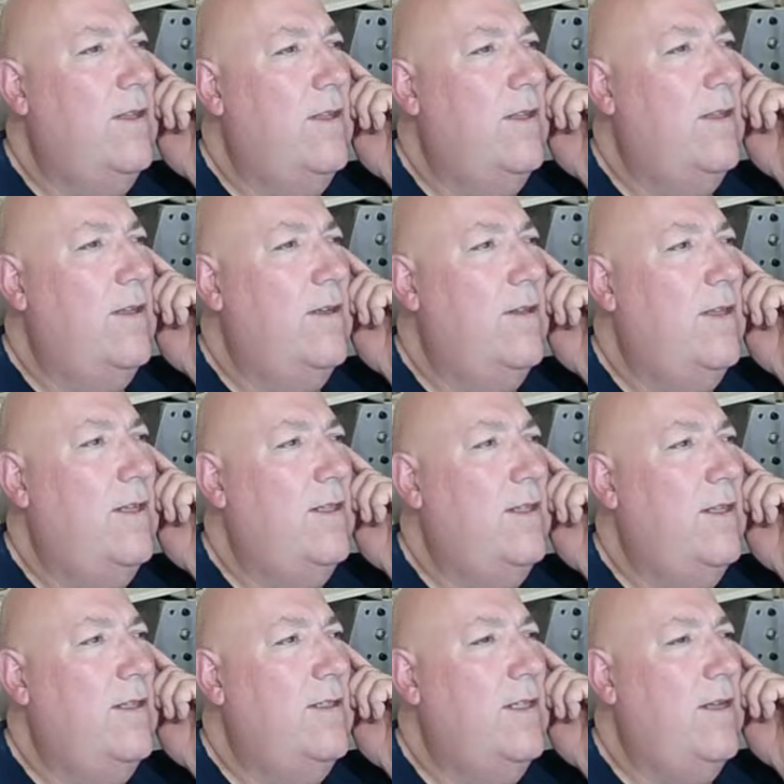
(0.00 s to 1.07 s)
Oh,
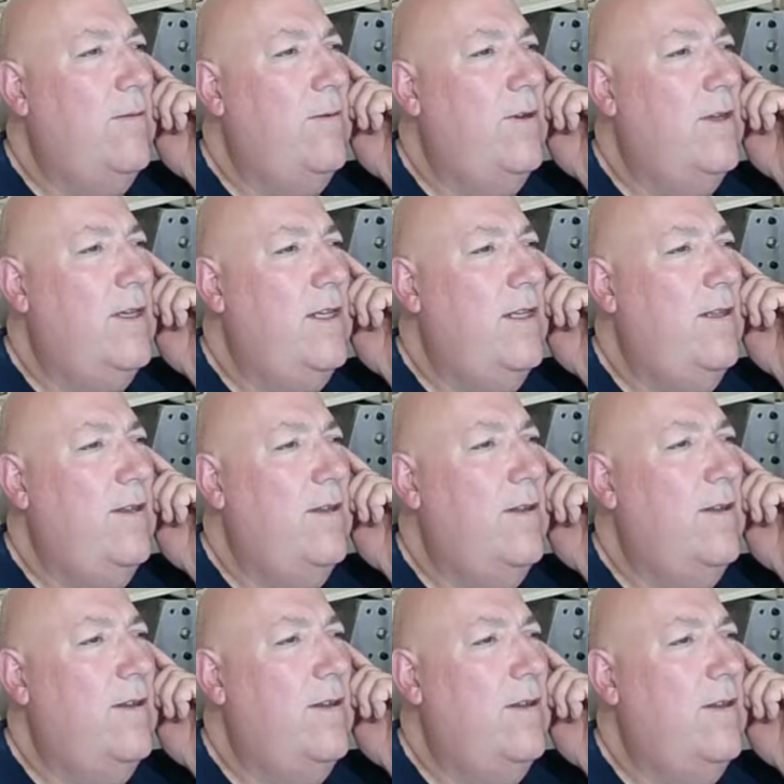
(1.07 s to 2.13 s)
is that working?
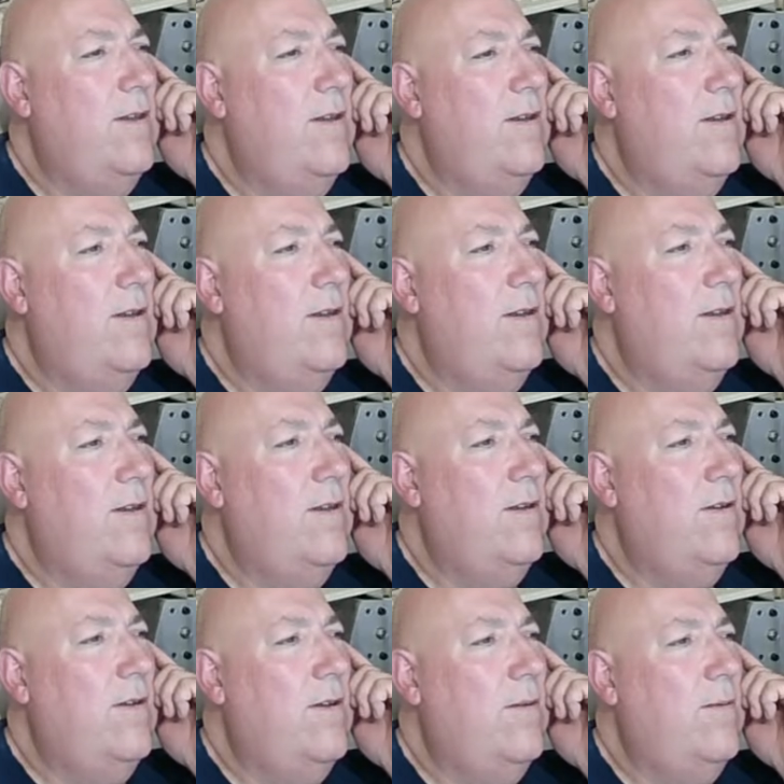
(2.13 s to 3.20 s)
Or
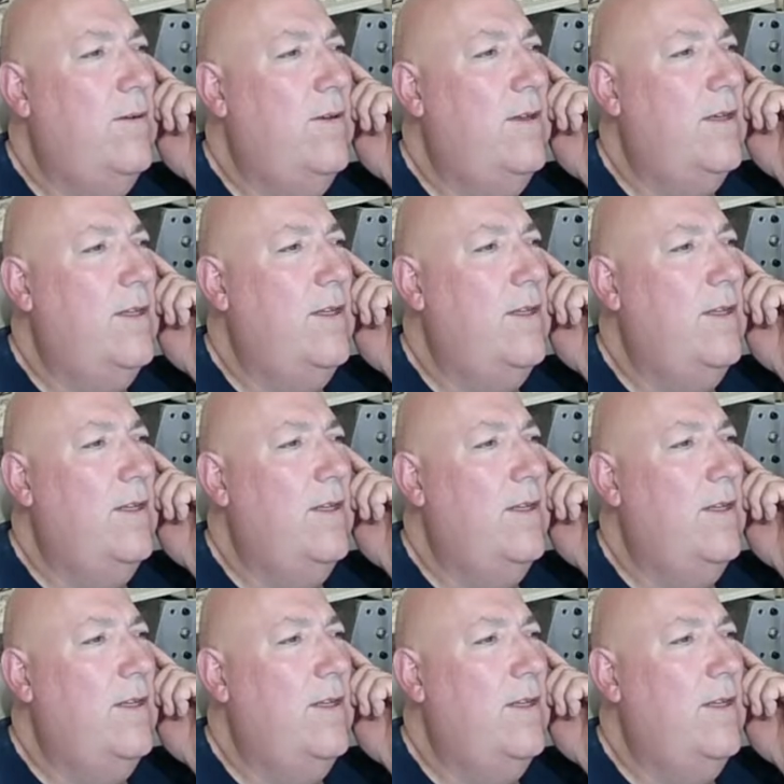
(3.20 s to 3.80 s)
not working?